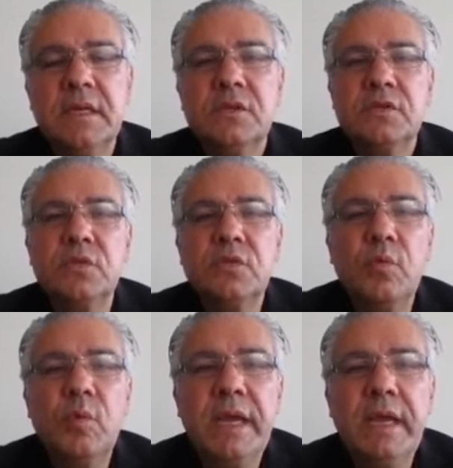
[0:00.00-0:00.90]
So the
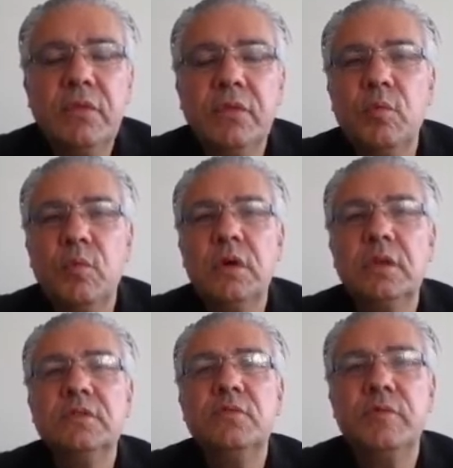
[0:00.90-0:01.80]
way the
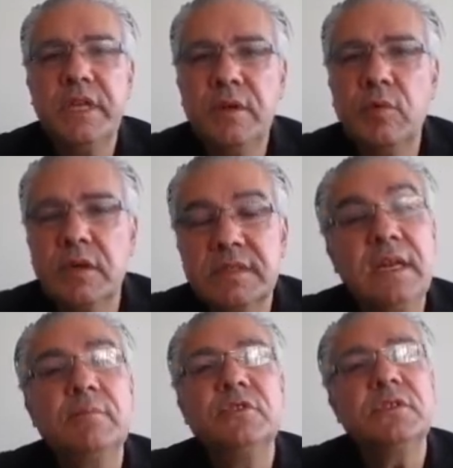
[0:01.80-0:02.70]
world really works, and
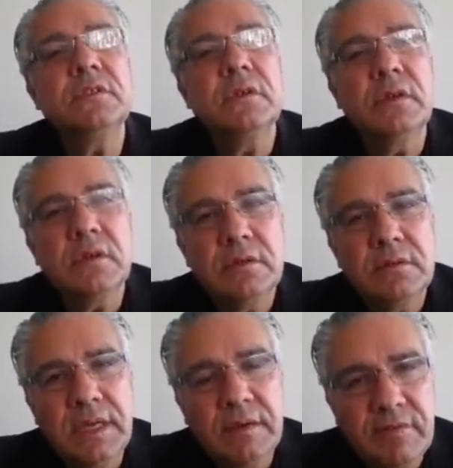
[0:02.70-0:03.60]
I'm just going to
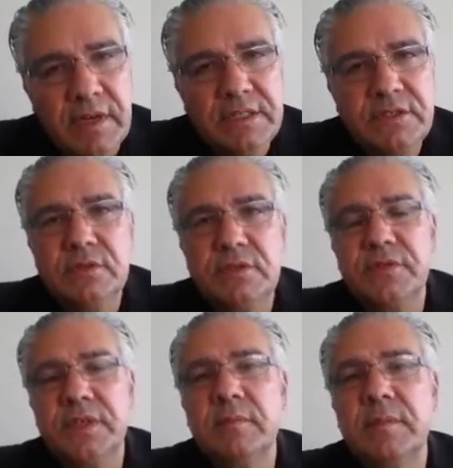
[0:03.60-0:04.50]
invite you to
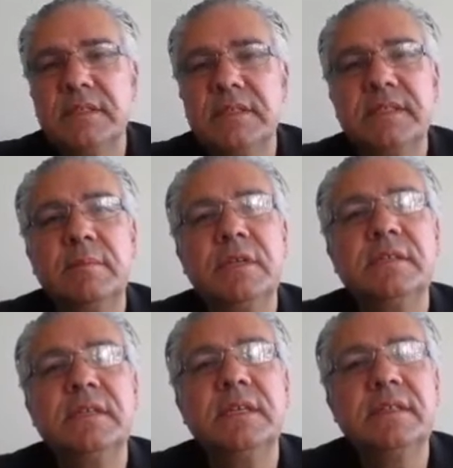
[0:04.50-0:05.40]
think about this. I'm not
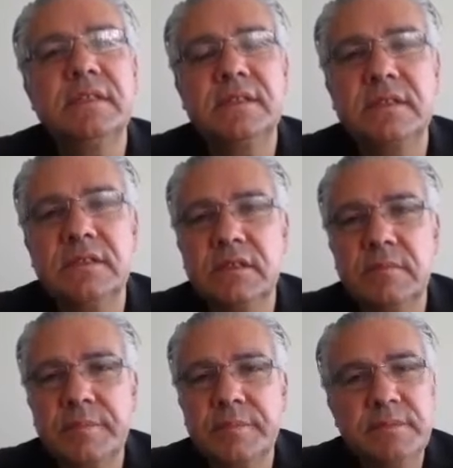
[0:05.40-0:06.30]
saying this is
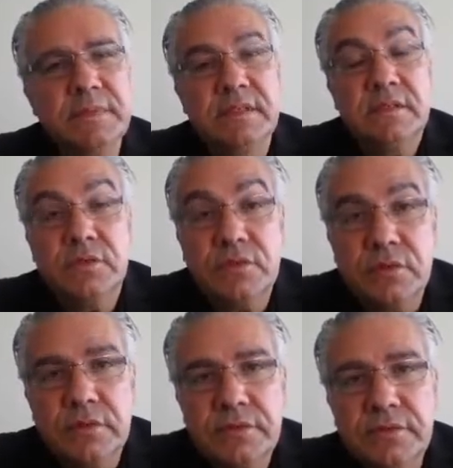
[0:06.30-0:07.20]
the
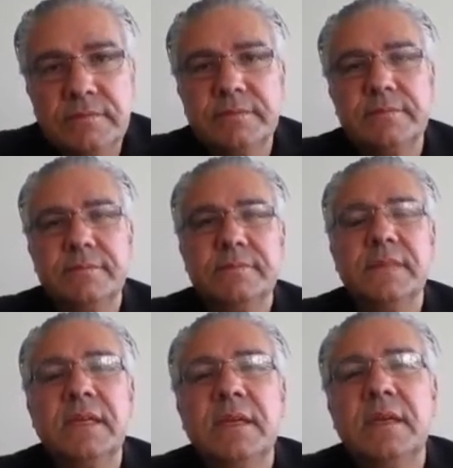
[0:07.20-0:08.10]
truth.
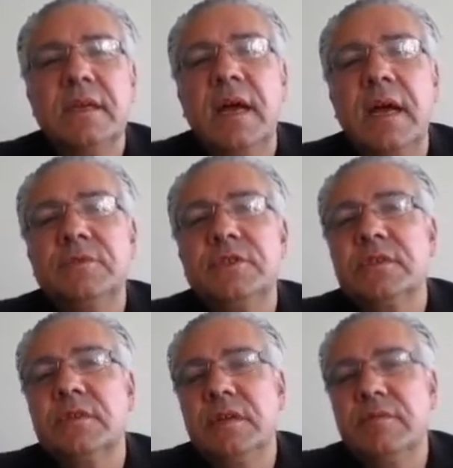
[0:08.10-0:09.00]
I'm
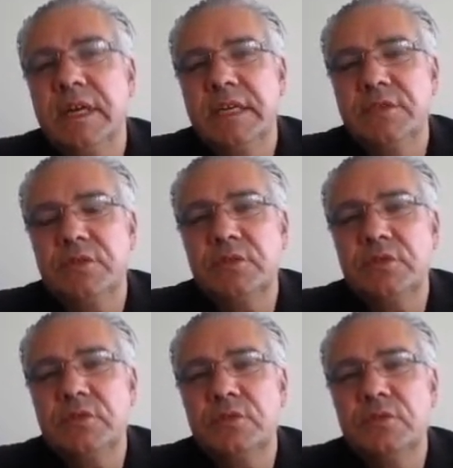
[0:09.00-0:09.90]
just going to invite you
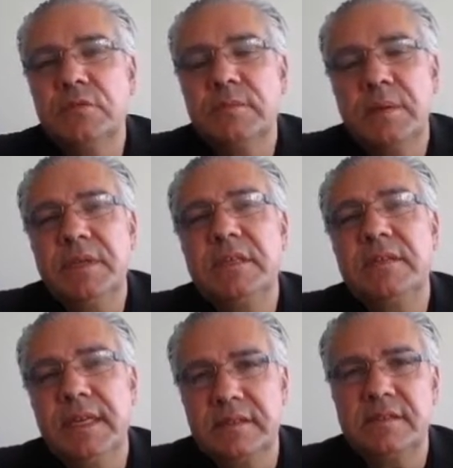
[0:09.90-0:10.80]
to maybe
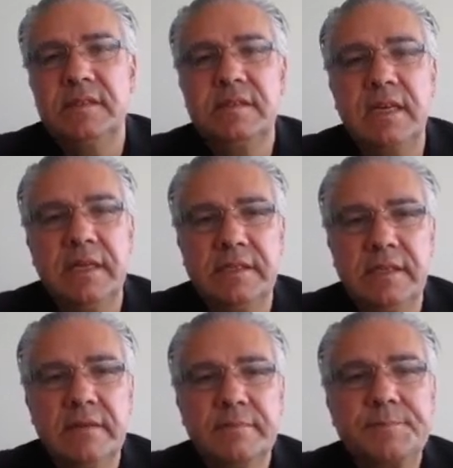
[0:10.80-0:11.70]
test this
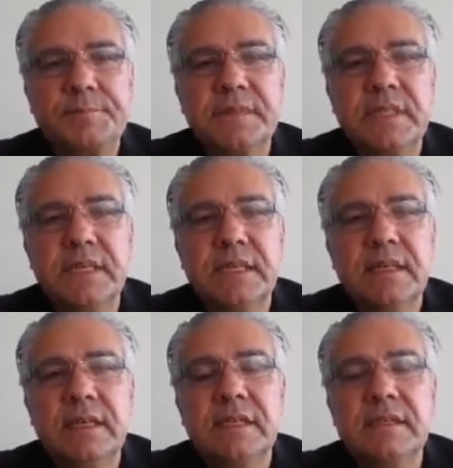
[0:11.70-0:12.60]
idea,
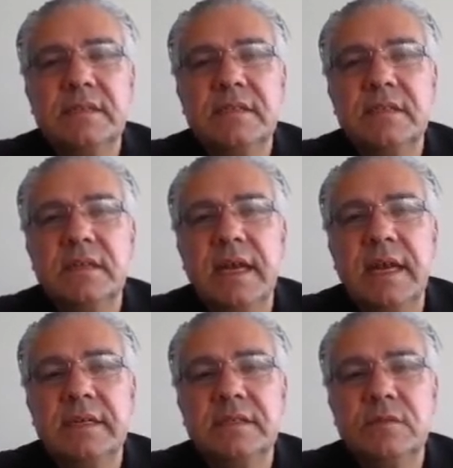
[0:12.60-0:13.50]
is
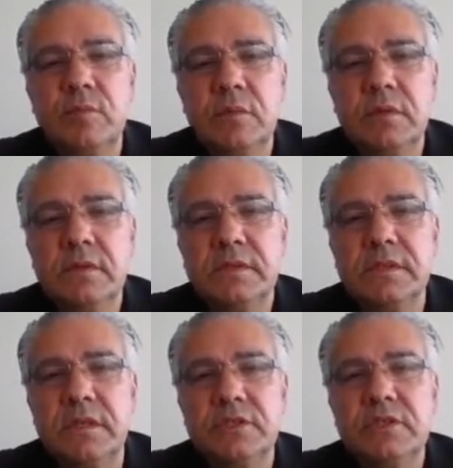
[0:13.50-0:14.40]
as
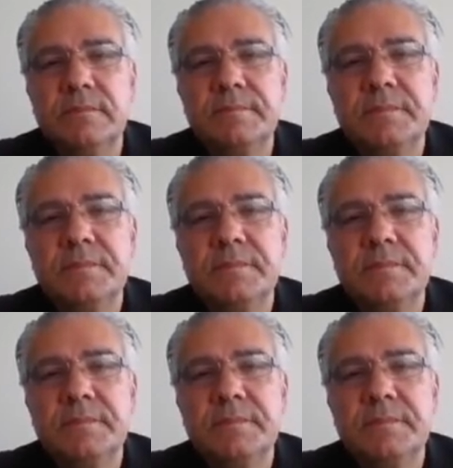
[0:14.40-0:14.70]
such.